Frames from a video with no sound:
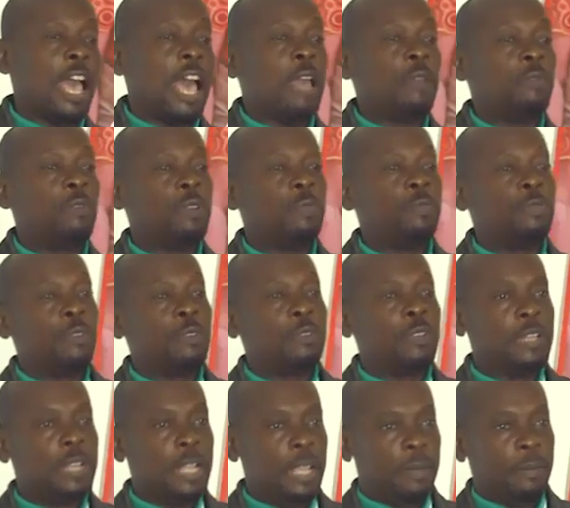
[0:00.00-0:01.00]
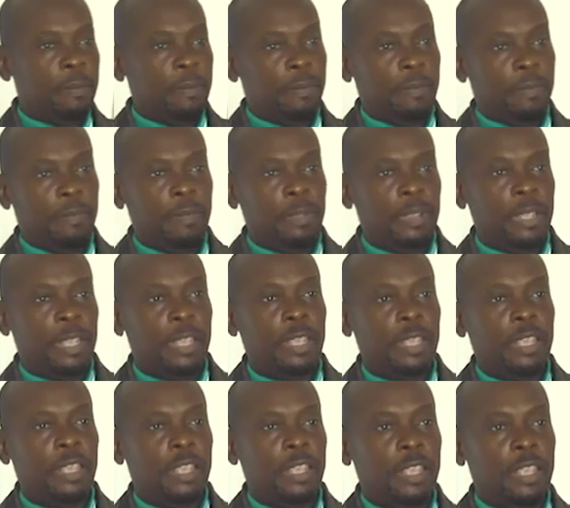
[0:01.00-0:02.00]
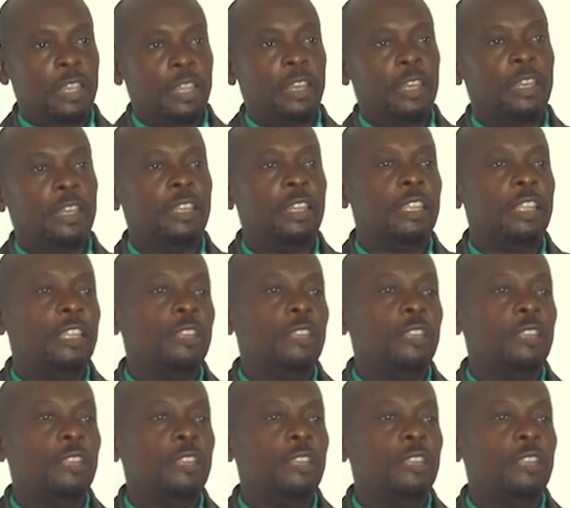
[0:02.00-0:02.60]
and we put them in